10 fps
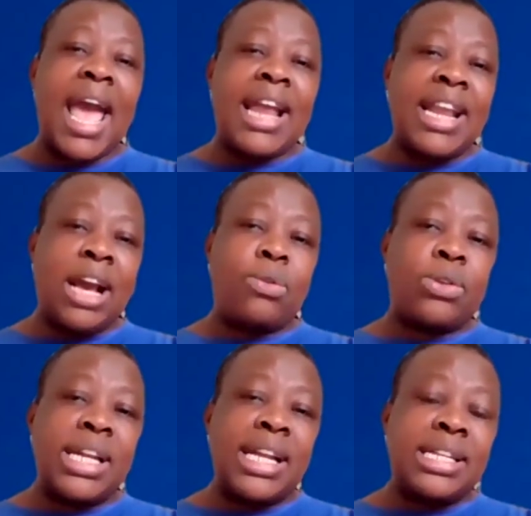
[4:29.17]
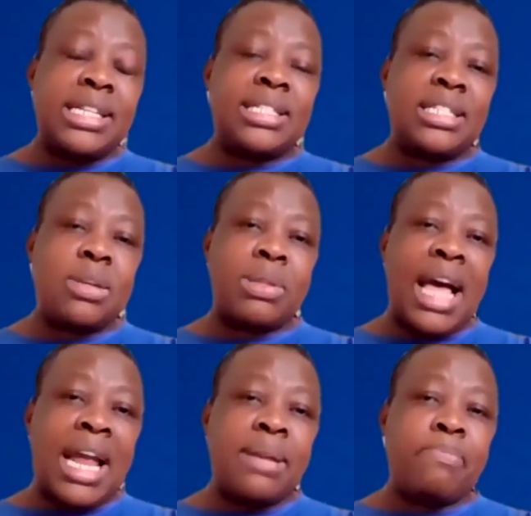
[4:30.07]
And Ekurhuleni is sitting with
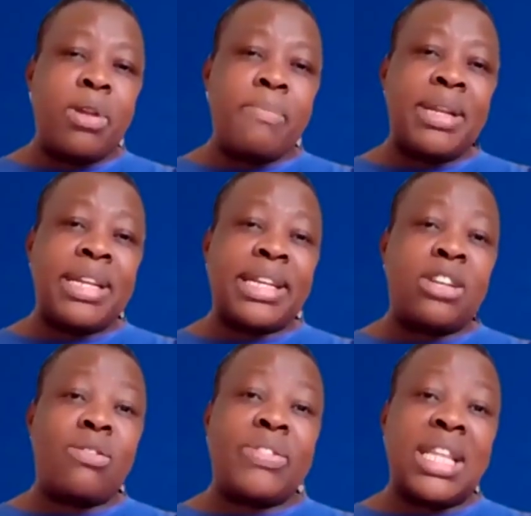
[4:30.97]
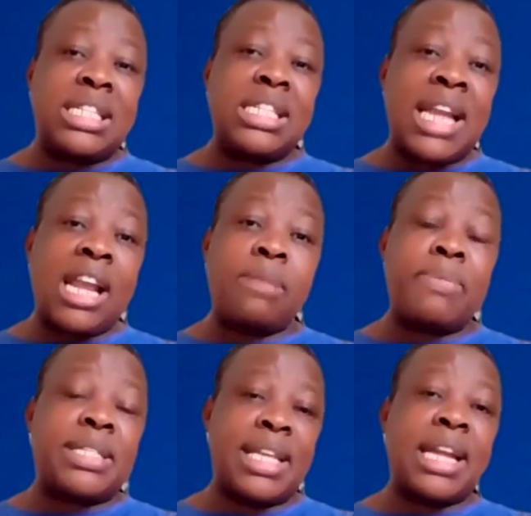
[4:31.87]
unemployment rate of
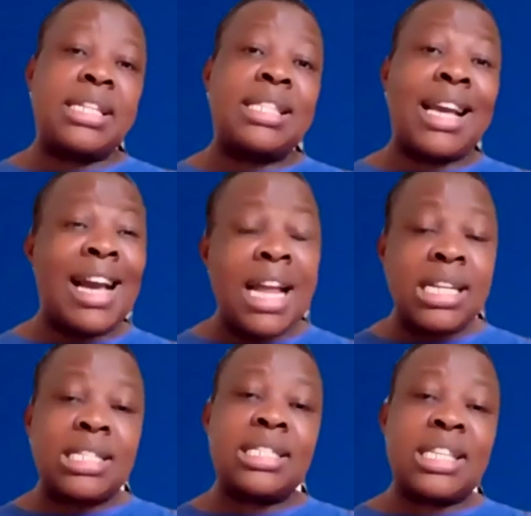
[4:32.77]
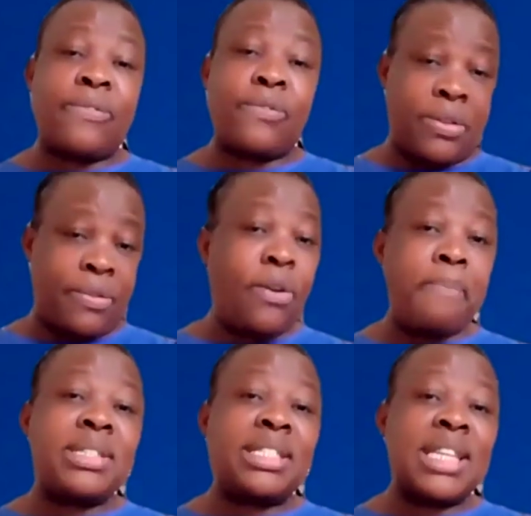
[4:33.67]
39%. The country is at
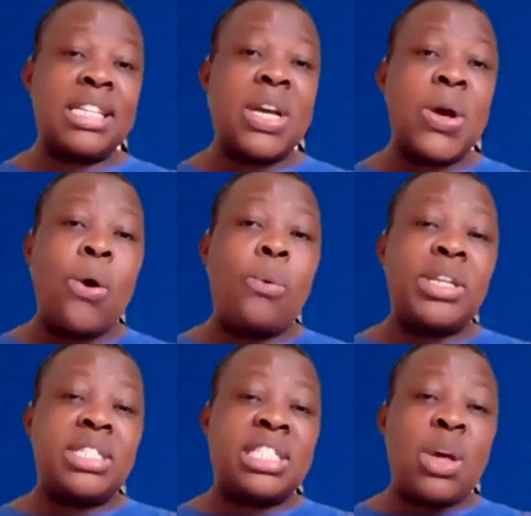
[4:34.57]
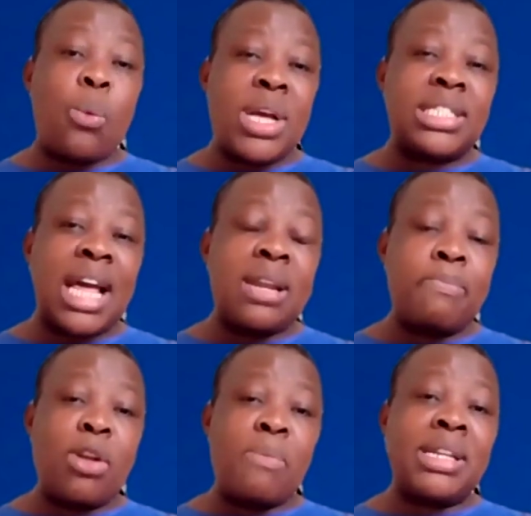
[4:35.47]
44%, which is the worst
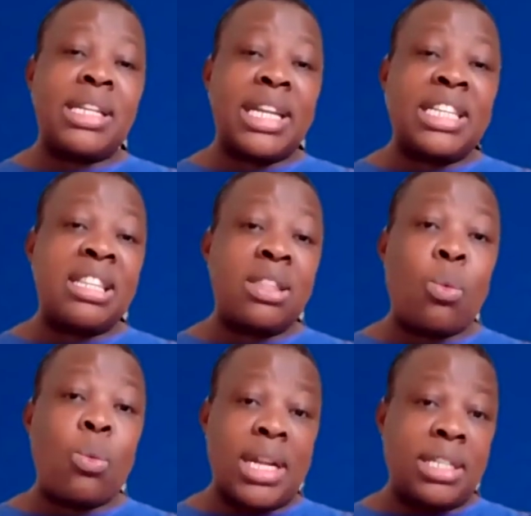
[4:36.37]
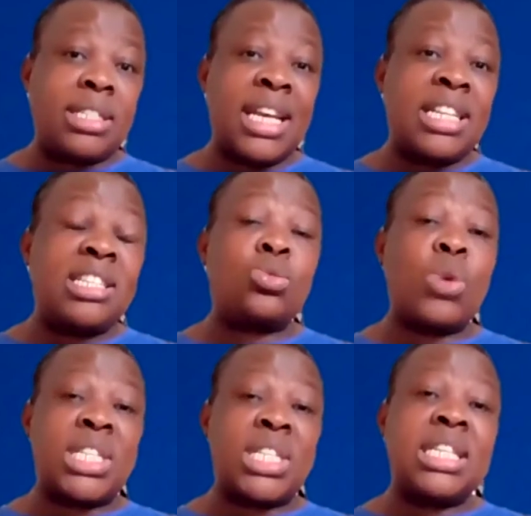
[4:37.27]
unemployment rate in the world. It is
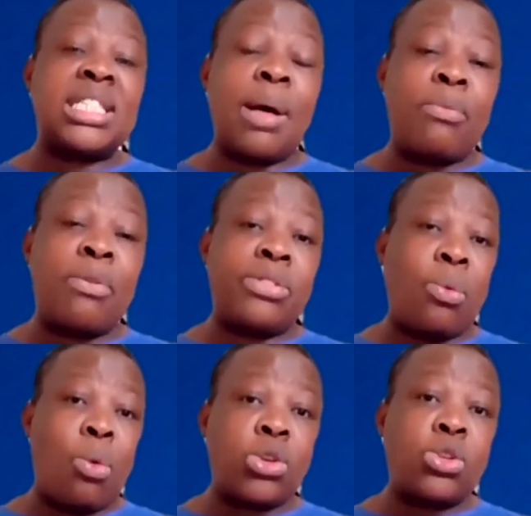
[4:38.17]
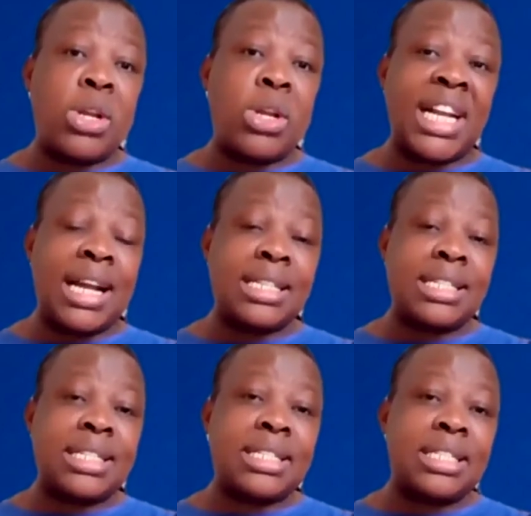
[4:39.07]
worse than some of the war-torn
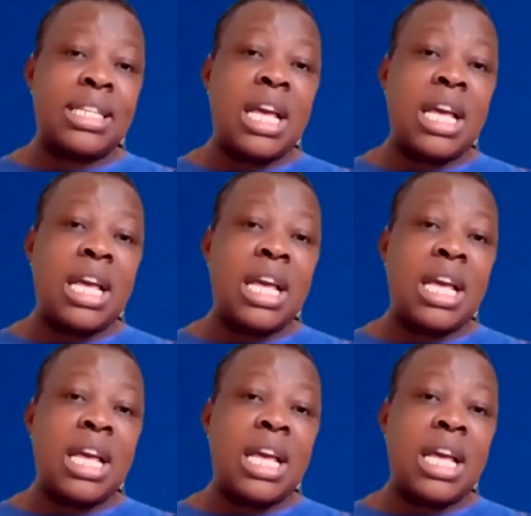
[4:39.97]
countries.